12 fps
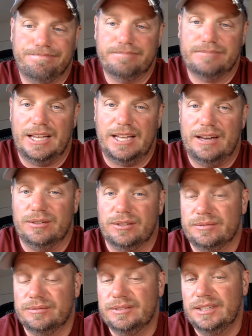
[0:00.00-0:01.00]
don't
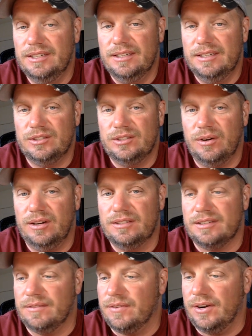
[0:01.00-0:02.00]
know. Toyota's
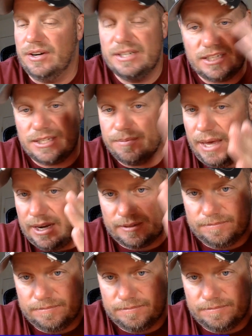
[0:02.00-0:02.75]
very systematic.